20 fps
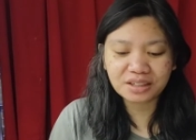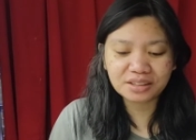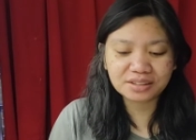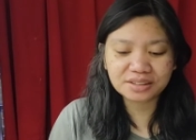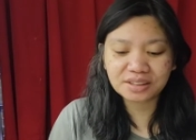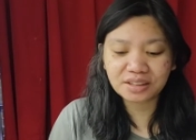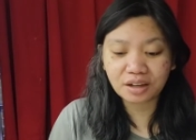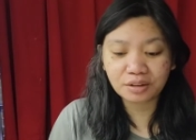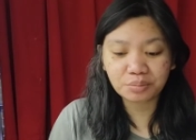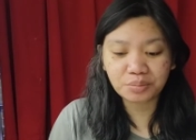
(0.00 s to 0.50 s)

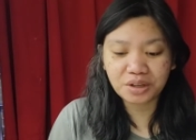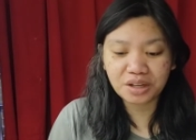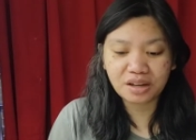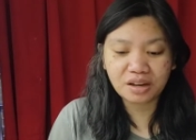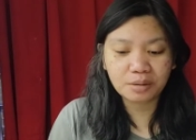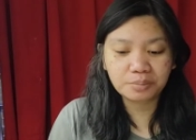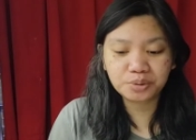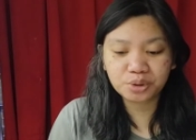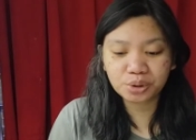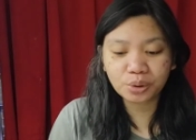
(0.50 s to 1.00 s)
It's not
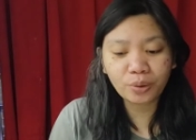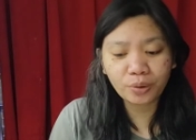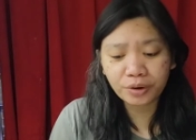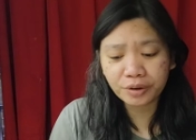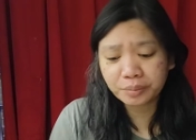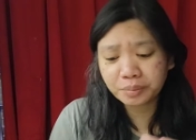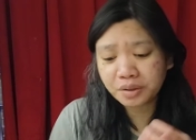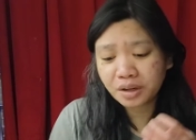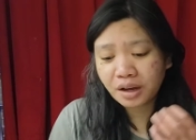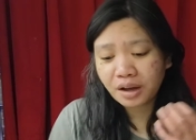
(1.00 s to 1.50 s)
being
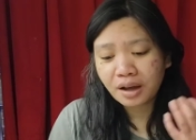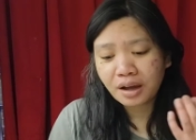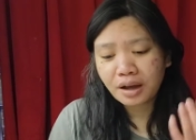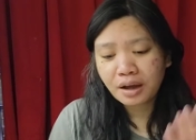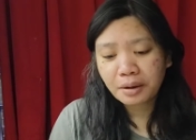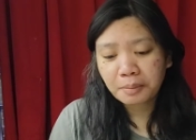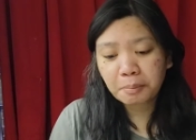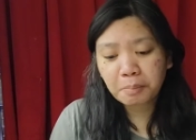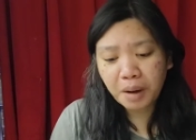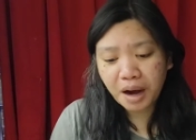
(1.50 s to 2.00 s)
absorbed
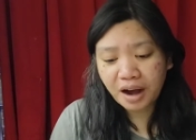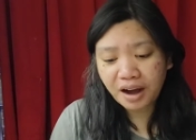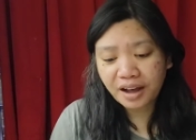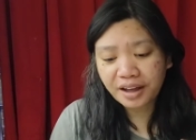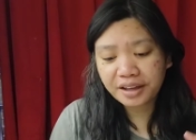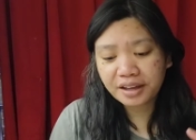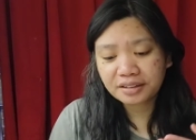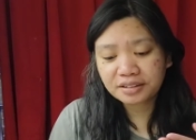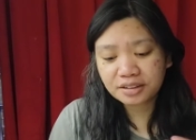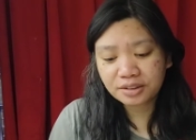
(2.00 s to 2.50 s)

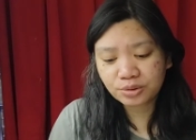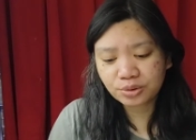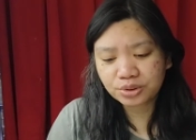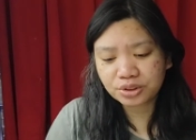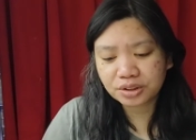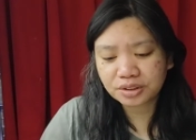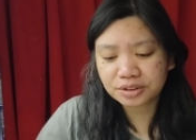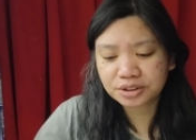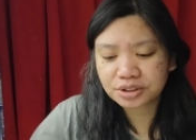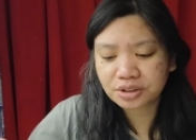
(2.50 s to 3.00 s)
by the
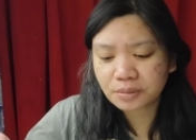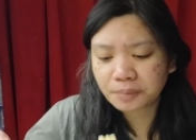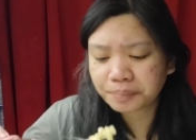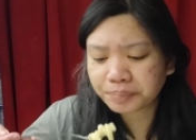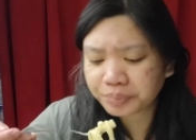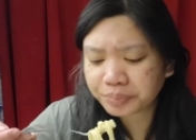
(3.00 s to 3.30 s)
noodles.